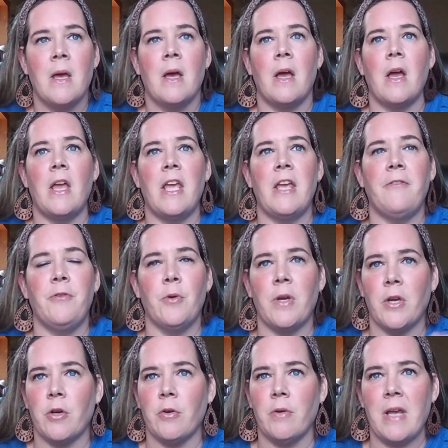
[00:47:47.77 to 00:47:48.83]
If you can
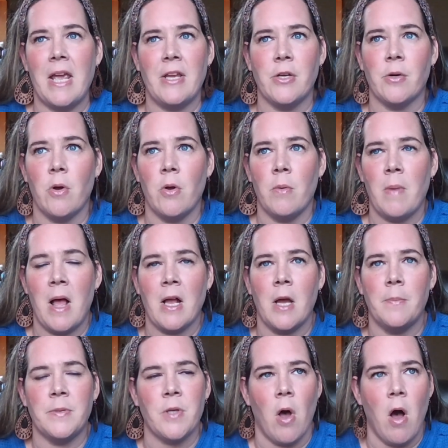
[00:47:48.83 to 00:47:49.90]
create your own mockups,
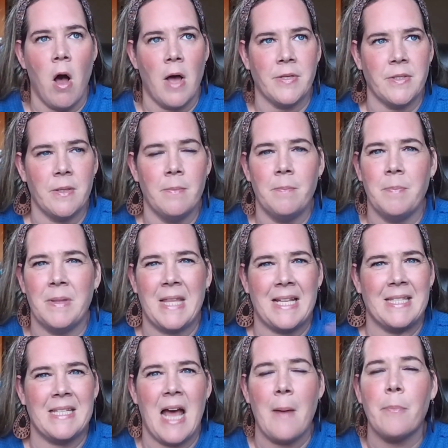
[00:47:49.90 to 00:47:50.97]
awesome, but that's
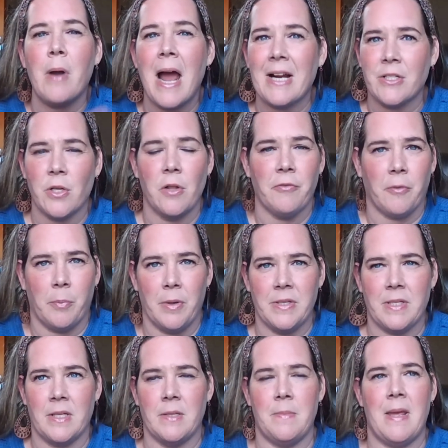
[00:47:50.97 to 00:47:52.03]
not practical for print on
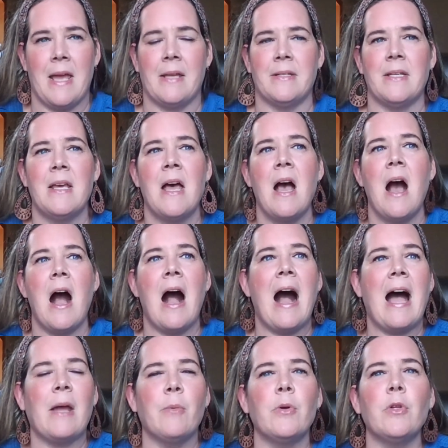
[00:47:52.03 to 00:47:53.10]
demand. I
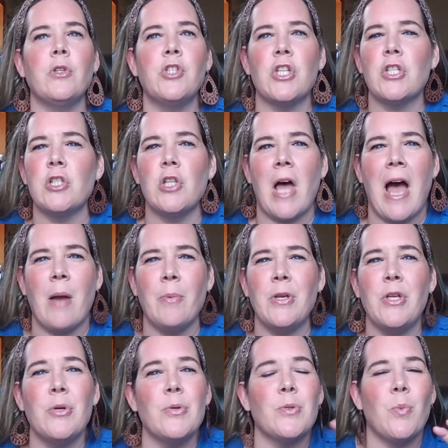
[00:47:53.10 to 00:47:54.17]
would
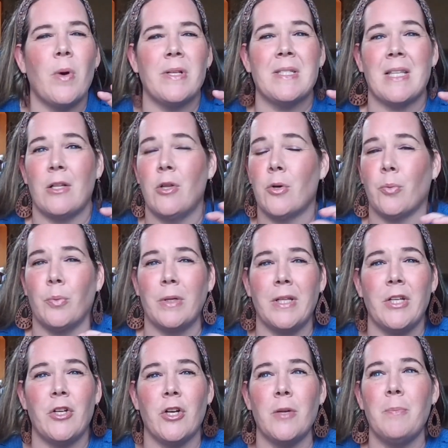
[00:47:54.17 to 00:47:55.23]
use ones that look really
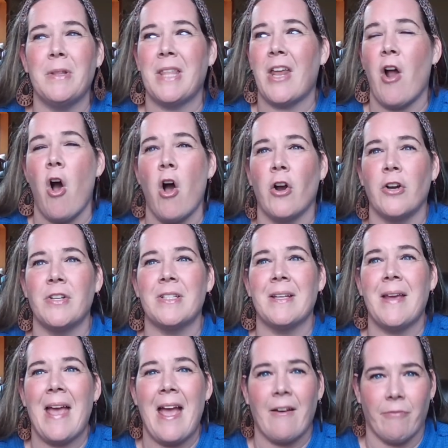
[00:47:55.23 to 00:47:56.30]
good, but that aren't
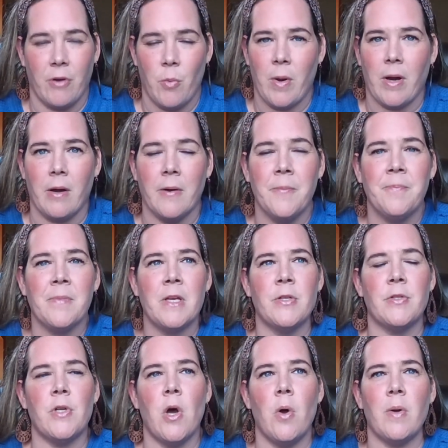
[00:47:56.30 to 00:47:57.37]
everywhere.
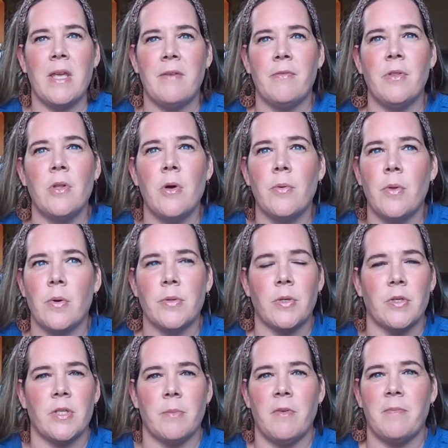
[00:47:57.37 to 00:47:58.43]
So even though those are some
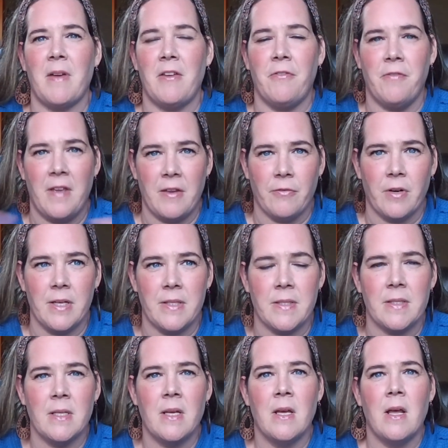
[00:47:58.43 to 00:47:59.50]
of my favorites,
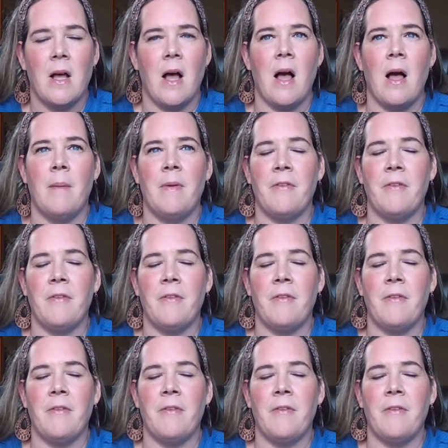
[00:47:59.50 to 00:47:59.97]
if I'm